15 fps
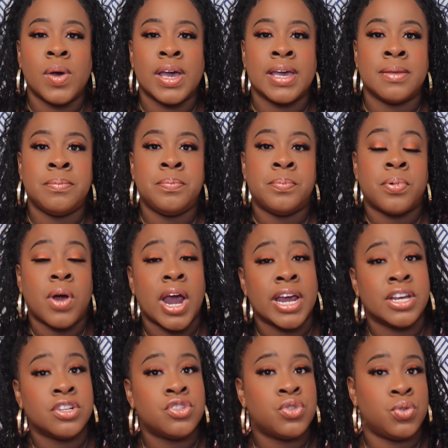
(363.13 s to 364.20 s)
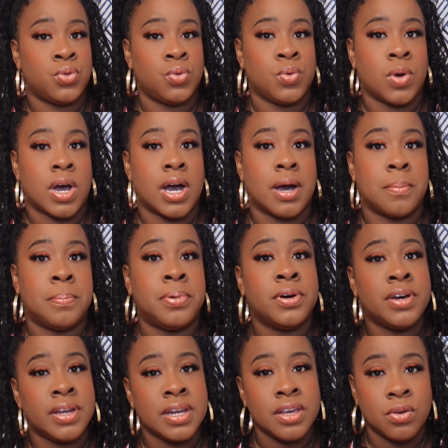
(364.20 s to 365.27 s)
in prior to
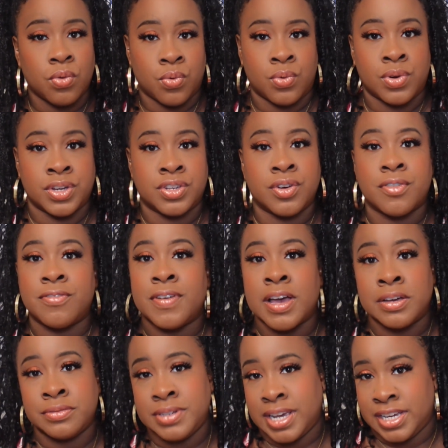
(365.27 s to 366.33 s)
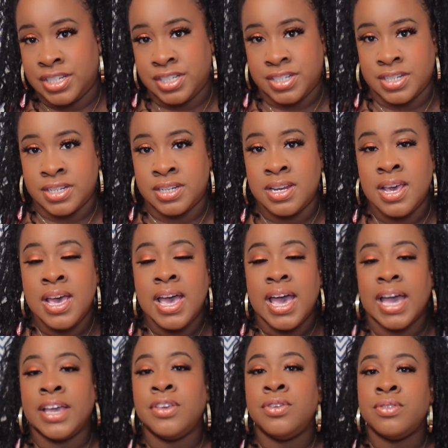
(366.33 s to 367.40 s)
putting on your foundation
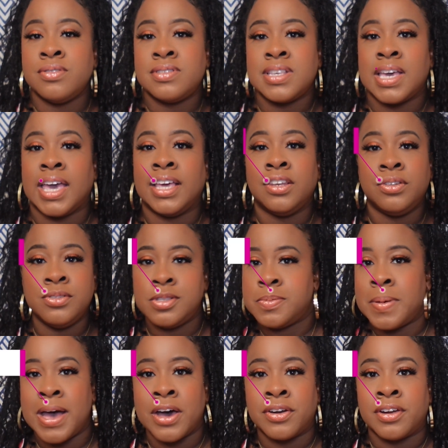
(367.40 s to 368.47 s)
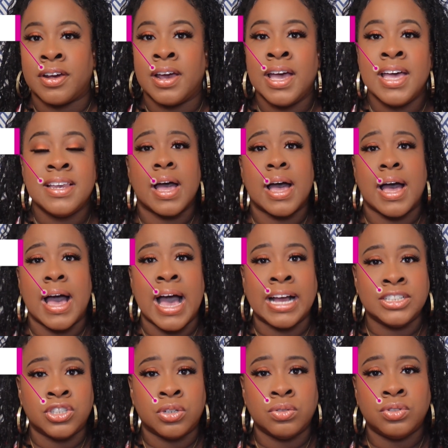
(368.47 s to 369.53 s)
and using a loose powder.
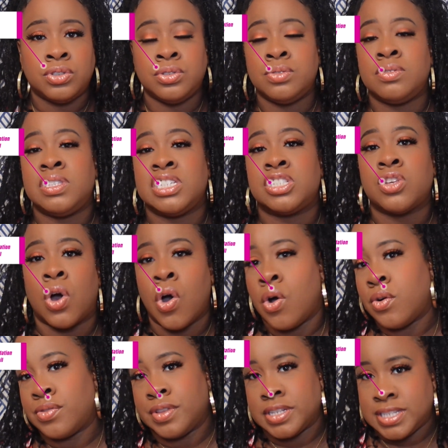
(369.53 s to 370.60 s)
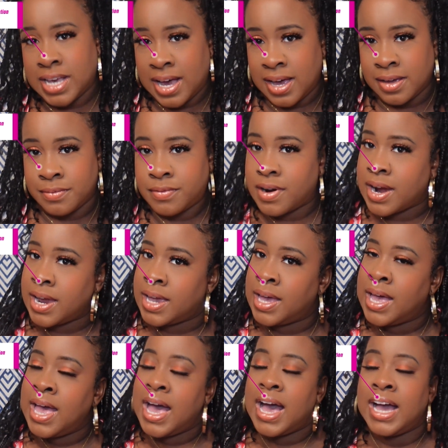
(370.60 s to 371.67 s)
I don't do this all the time, right?
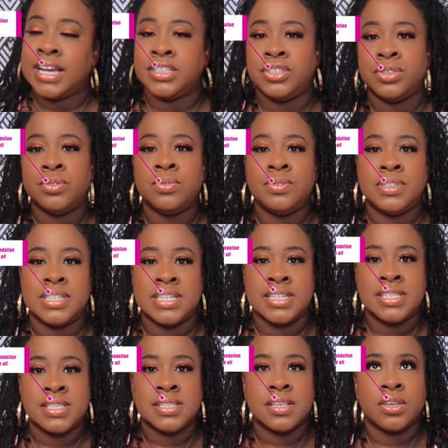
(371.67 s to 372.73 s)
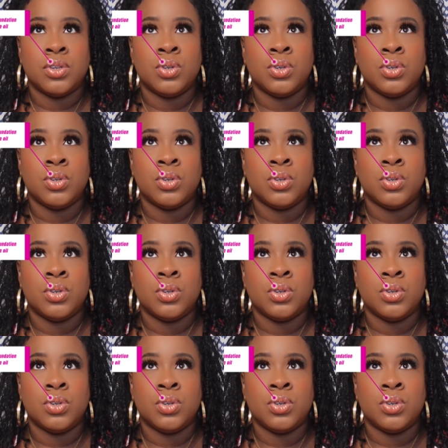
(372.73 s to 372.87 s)
I do this,